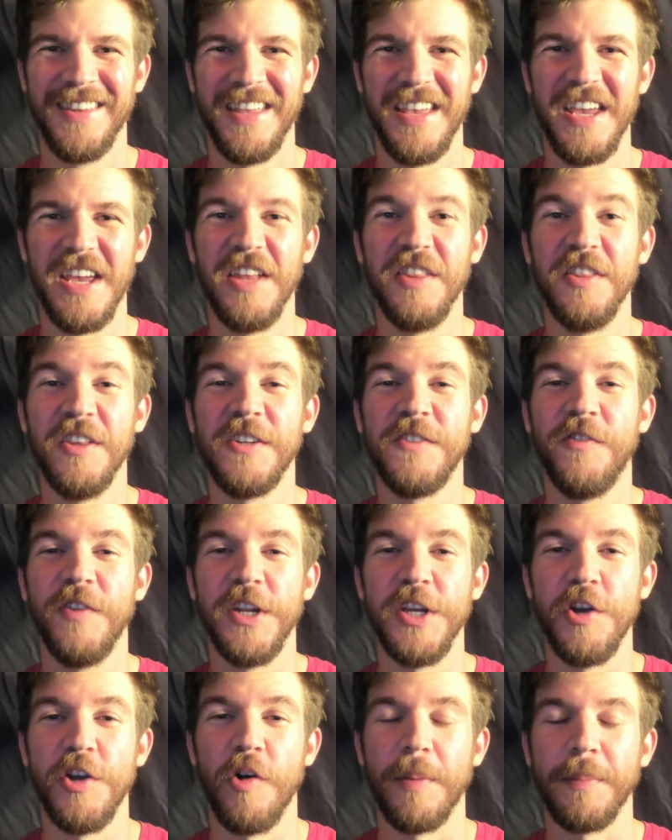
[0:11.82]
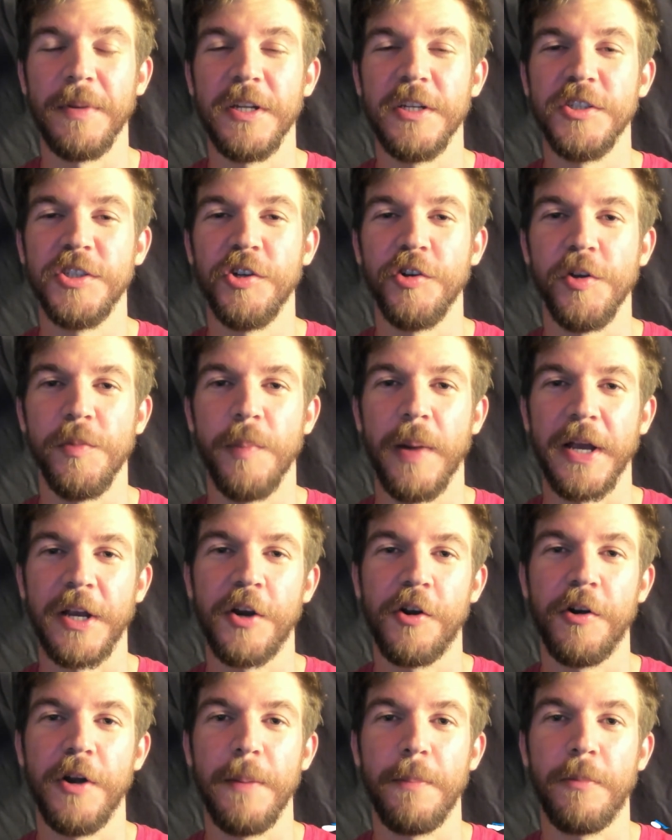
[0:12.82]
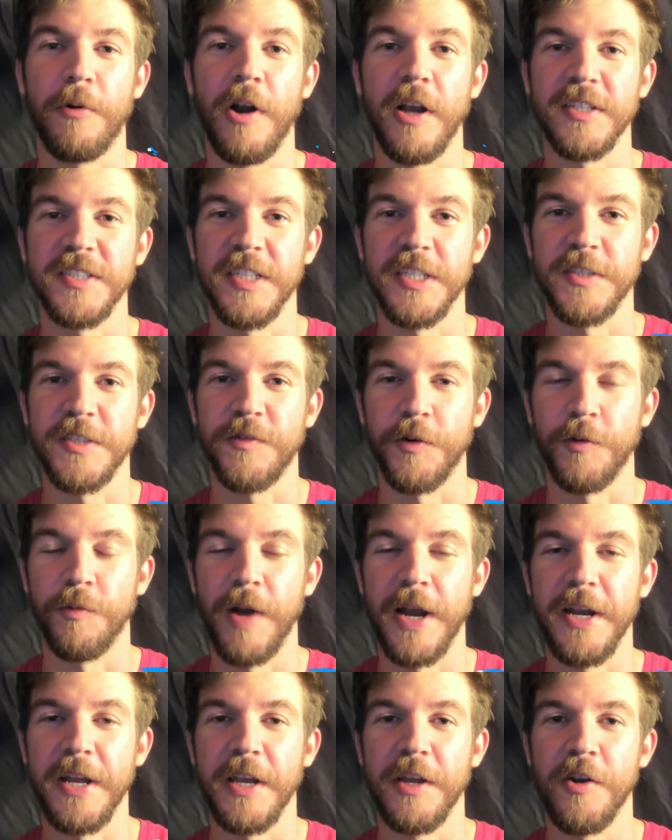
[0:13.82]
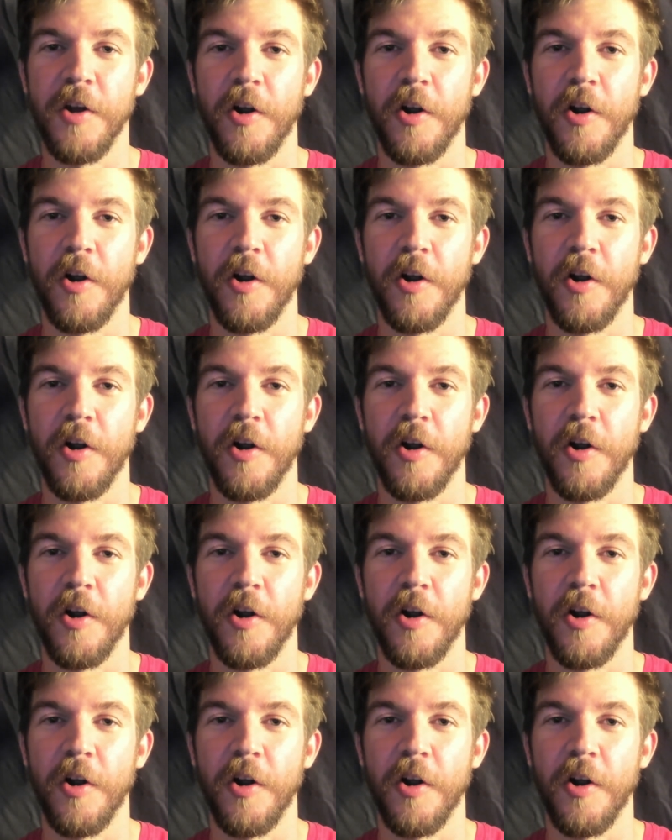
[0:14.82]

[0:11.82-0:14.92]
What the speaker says: In this video, I'm going to show you my current process for writing an